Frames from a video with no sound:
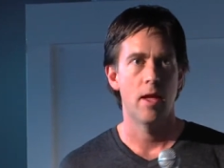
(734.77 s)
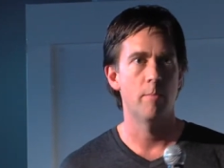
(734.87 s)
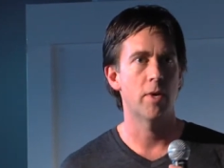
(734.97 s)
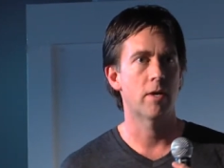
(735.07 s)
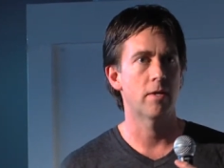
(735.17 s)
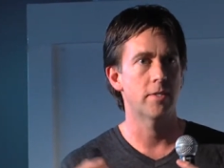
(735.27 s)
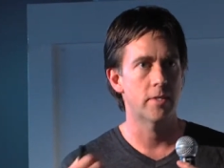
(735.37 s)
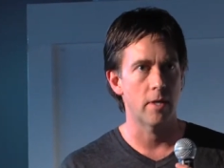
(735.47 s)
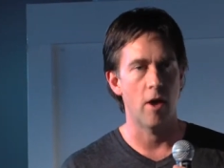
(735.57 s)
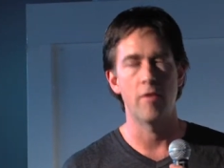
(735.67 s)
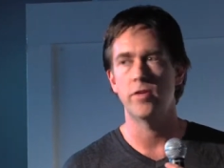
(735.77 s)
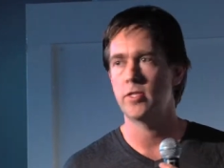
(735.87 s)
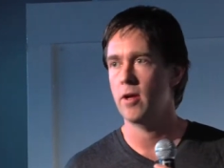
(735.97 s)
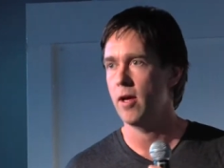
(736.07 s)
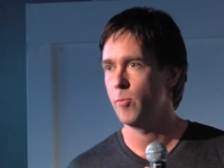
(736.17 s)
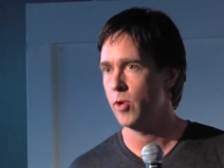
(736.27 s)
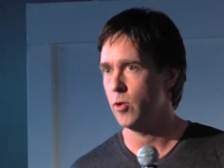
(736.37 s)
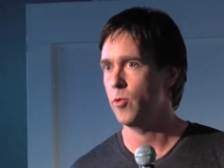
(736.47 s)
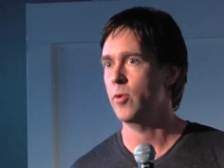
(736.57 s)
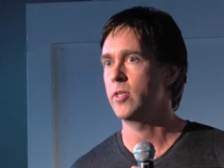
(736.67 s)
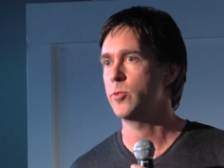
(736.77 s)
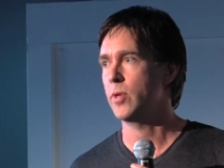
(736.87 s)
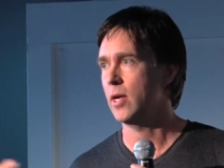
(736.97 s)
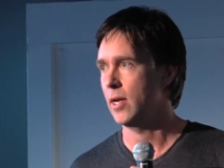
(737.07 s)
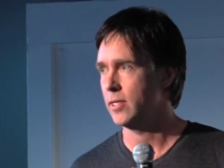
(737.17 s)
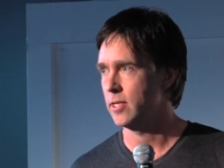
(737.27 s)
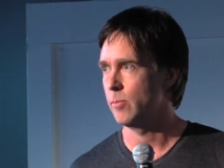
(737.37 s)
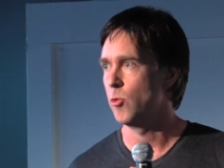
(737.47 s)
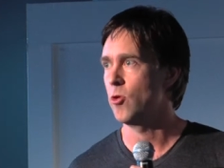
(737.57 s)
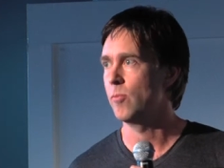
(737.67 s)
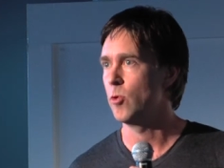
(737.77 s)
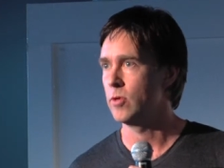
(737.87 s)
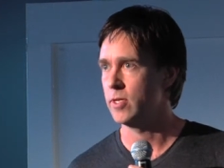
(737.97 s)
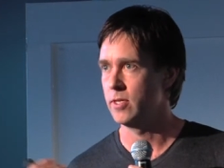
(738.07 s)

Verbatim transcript: And because over time we always were collecting more and more